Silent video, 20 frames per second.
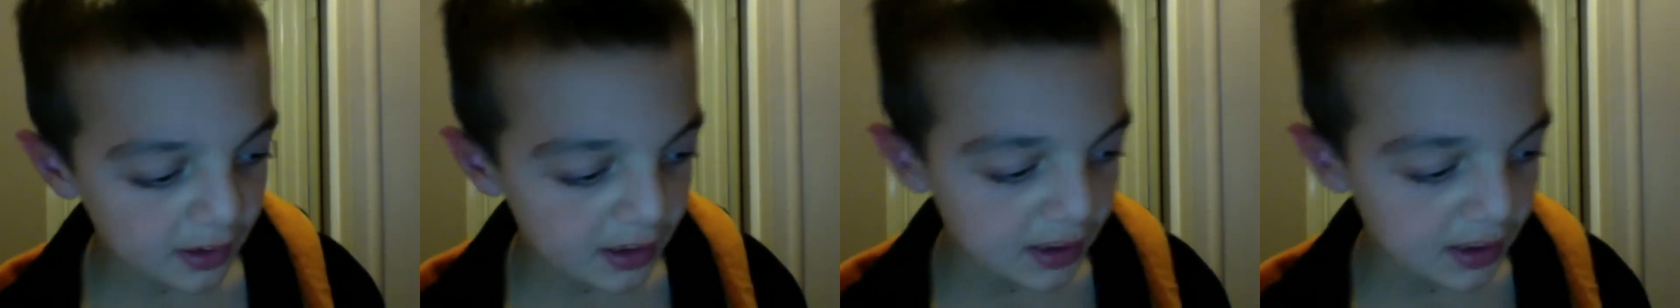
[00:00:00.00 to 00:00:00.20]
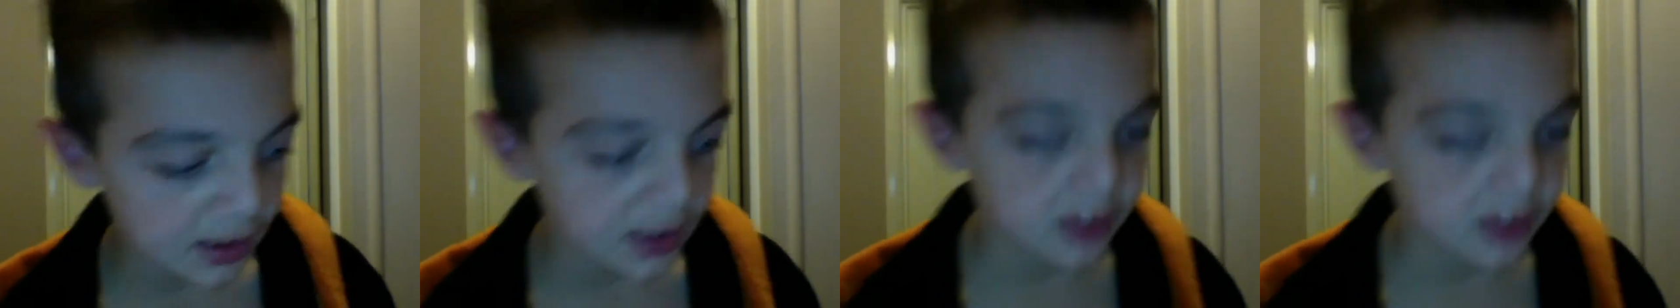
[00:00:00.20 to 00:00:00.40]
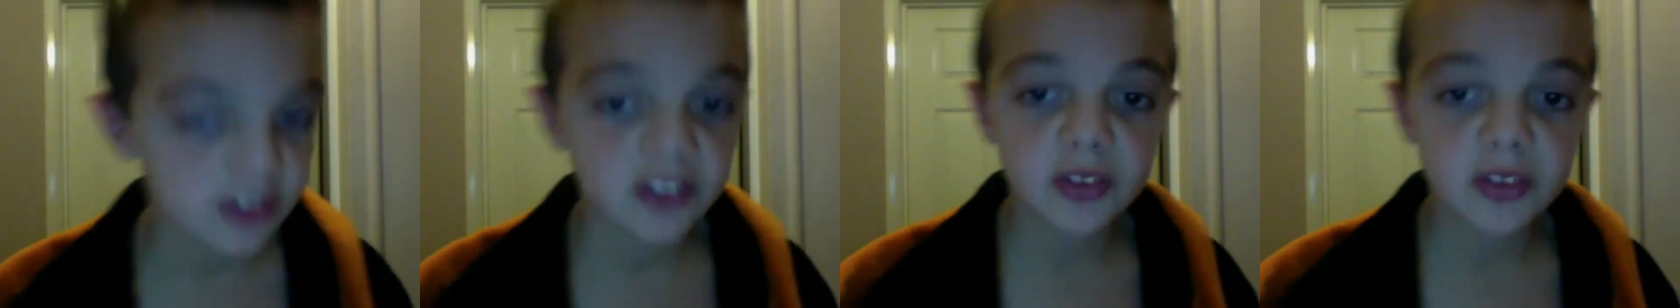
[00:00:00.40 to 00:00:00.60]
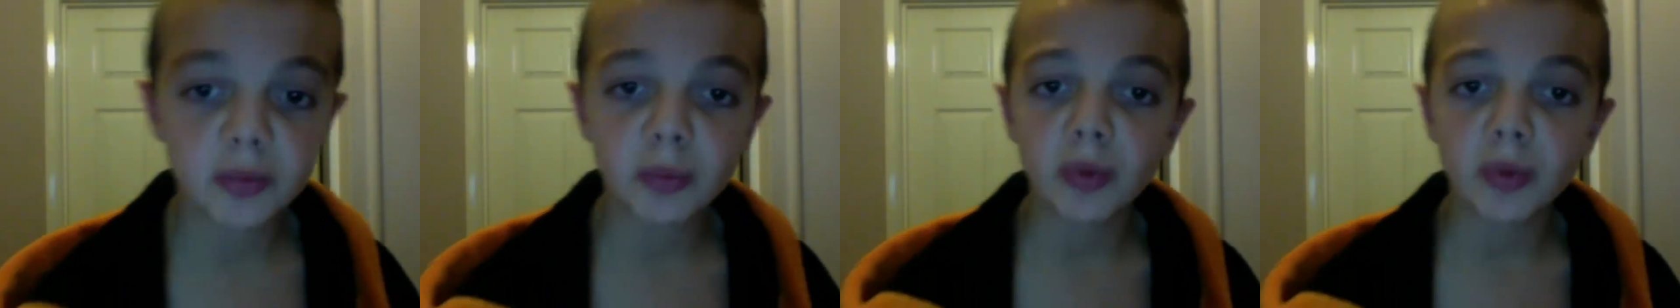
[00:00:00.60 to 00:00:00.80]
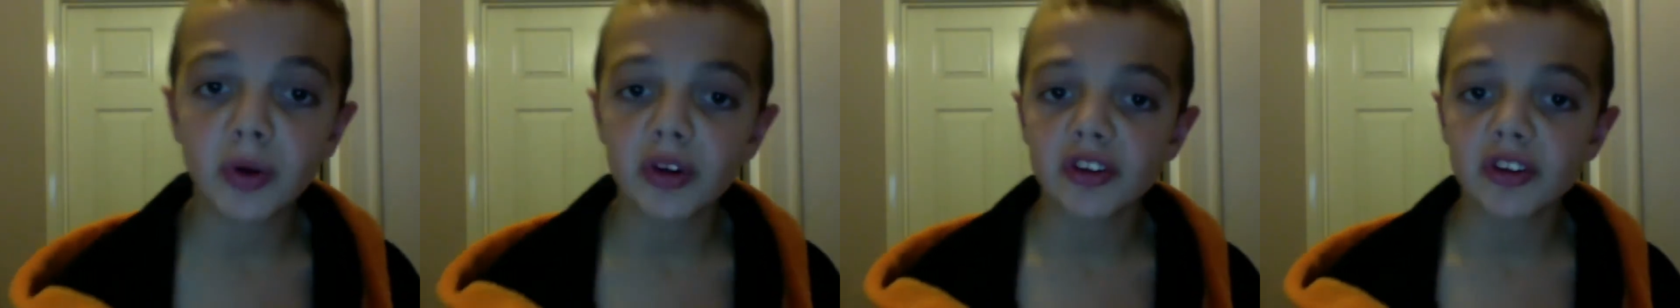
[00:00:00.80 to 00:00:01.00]
it
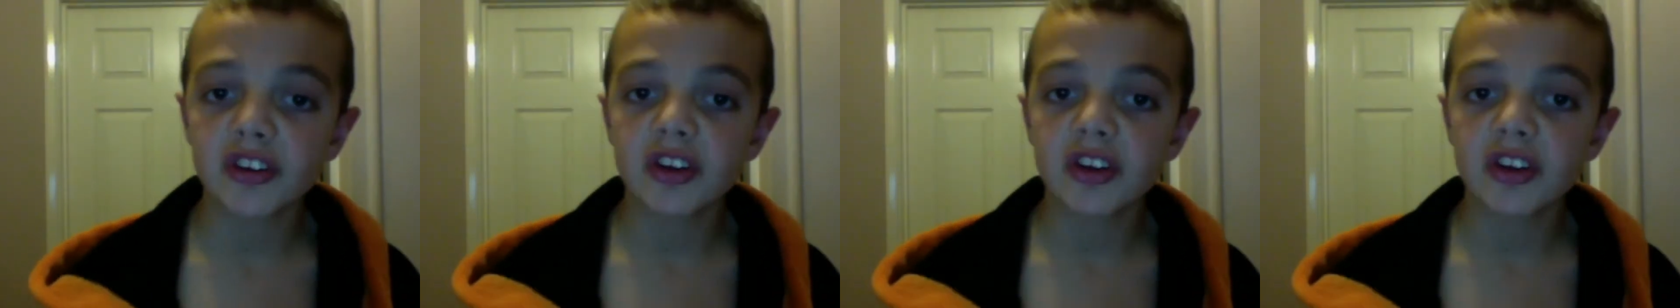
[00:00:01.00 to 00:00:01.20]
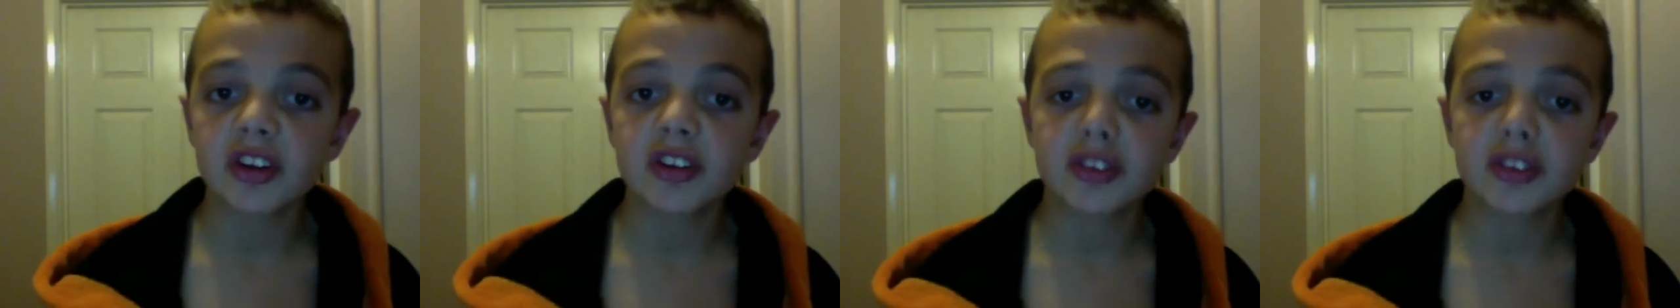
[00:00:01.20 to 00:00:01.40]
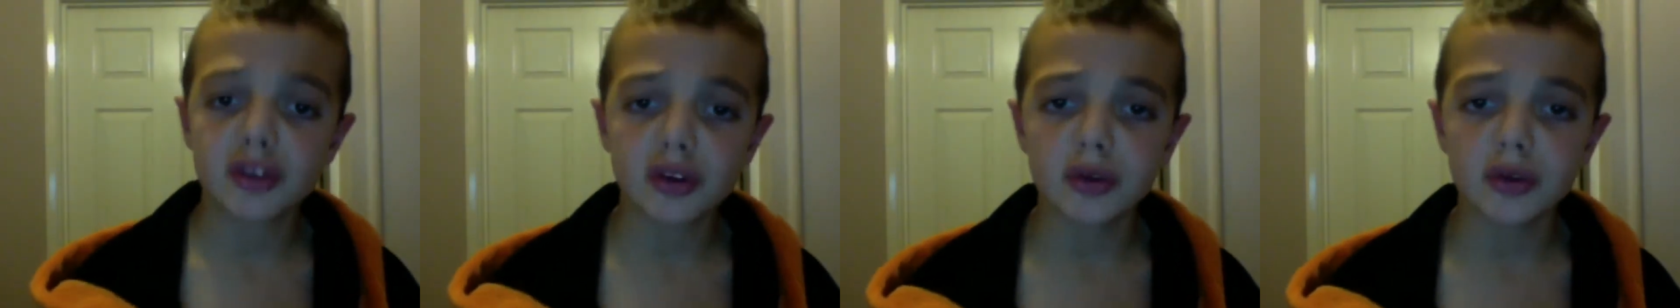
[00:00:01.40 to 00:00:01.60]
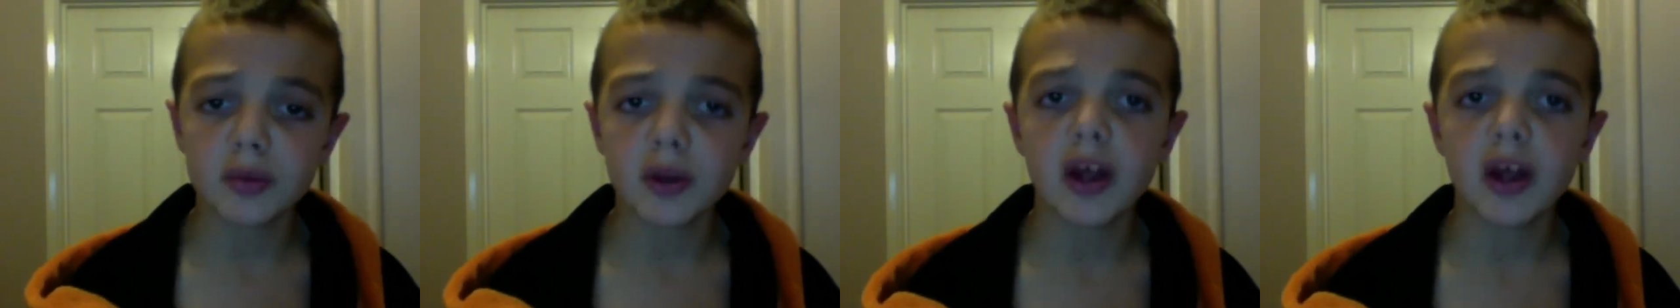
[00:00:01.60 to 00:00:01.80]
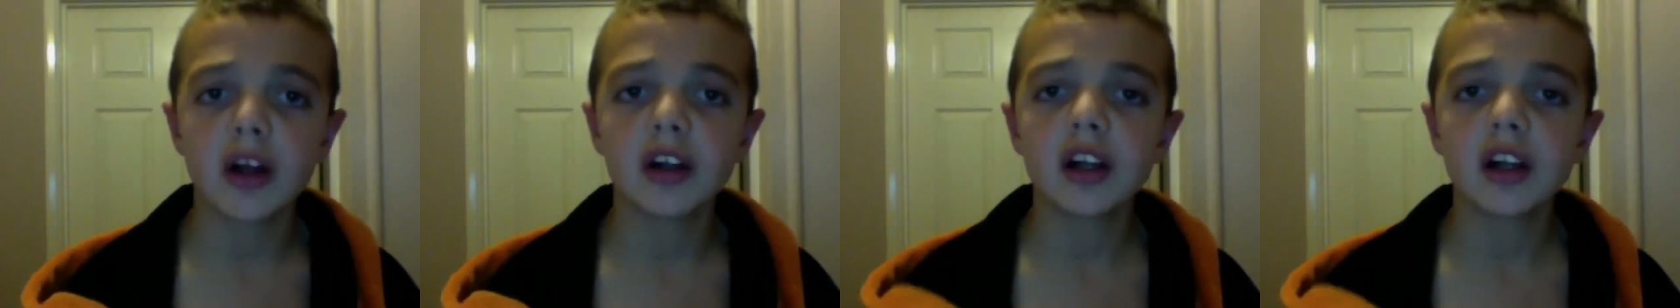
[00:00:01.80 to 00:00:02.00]
was
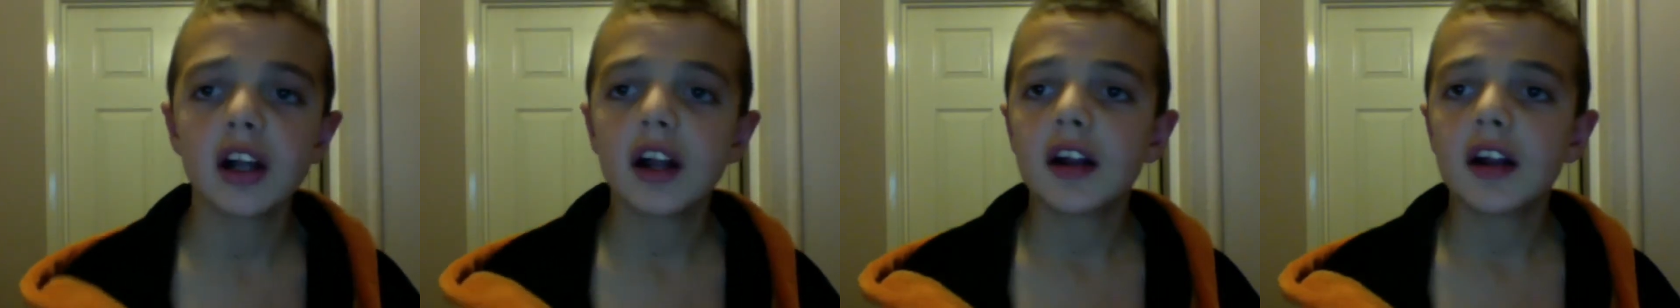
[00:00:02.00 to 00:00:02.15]
2-0.